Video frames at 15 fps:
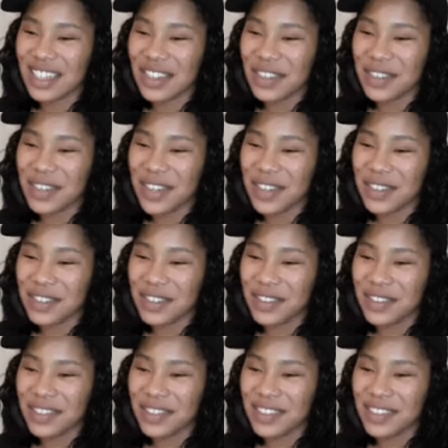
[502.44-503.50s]
Hold on.
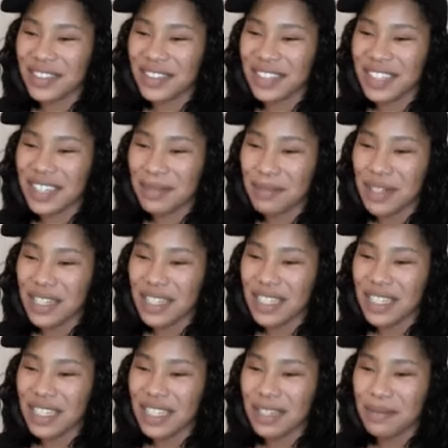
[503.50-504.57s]
Let
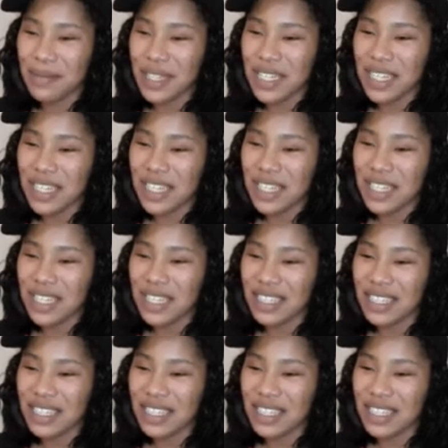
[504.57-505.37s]
me, let me.